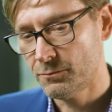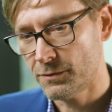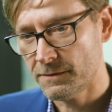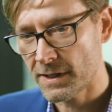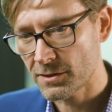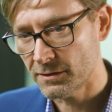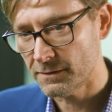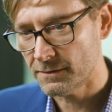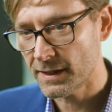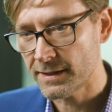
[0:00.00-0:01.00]
professional
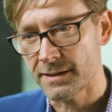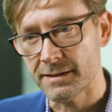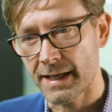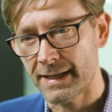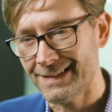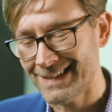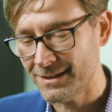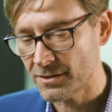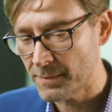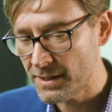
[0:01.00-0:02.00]
advisors and
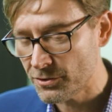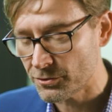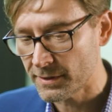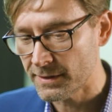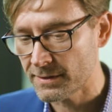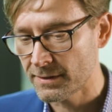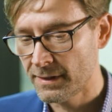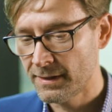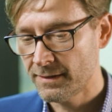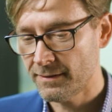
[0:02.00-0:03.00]
intermediaries,
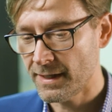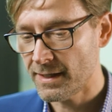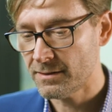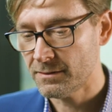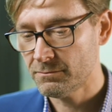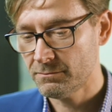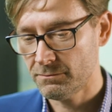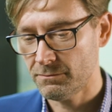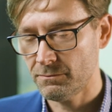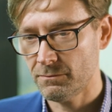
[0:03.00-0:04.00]
then
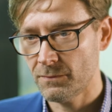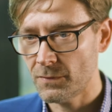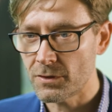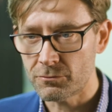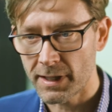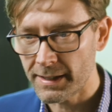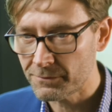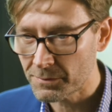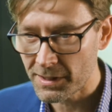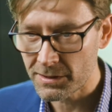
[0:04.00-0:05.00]
the right
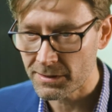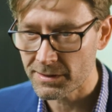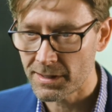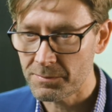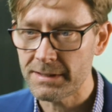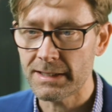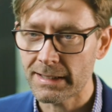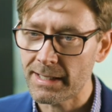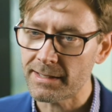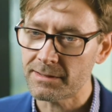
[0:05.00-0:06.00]
information is going to be
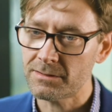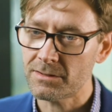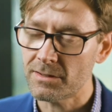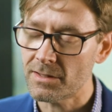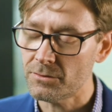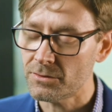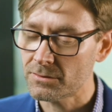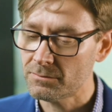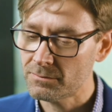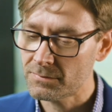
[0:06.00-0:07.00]
declared to
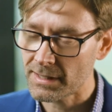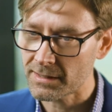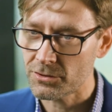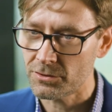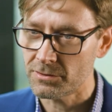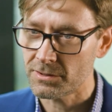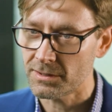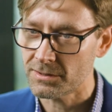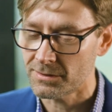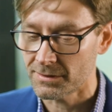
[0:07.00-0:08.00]
those tax
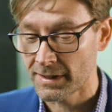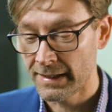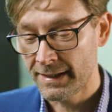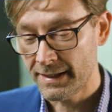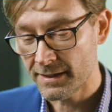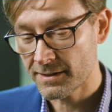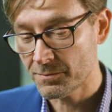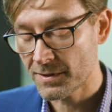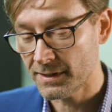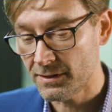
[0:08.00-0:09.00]
jurisdictions. It's
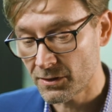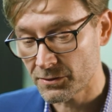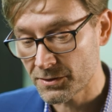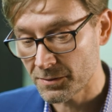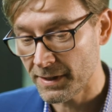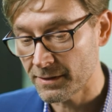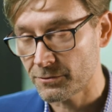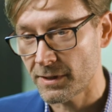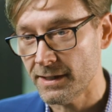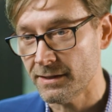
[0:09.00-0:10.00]
something not to be
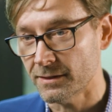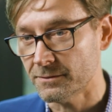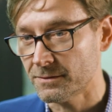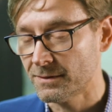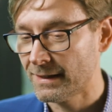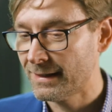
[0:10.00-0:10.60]
afraid of.